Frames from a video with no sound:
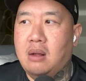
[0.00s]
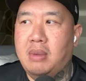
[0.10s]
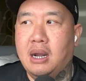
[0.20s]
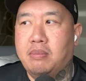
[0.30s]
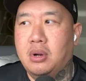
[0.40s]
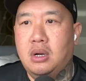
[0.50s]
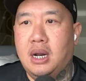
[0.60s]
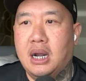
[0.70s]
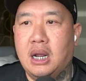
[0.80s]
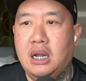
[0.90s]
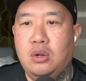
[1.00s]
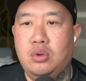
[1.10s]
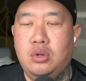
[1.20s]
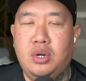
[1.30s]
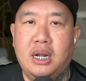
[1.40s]
I'm like, bro, like
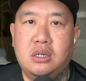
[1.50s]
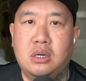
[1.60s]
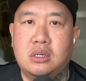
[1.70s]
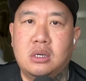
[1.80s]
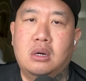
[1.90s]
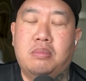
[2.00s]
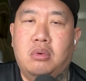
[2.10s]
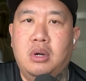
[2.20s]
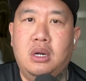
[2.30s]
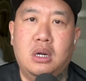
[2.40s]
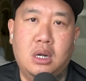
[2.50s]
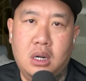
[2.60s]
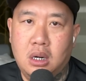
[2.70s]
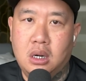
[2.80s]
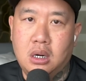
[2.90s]
you get to a certain point
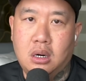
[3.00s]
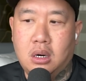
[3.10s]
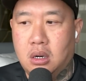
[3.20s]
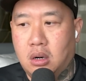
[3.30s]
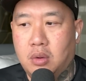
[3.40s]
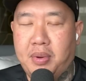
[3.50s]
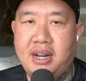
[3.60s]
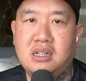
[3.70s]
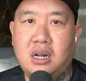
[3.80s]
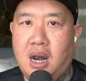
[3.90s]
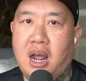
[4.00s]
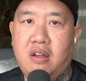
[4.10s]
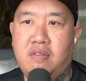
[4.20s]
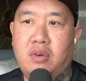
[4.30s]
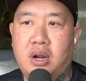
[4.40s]
or a place in
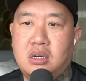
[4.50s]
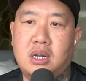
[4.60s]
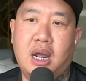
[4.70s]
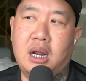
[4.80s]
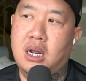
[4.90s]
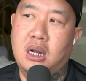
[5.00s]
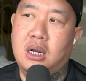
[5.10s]
life where it's like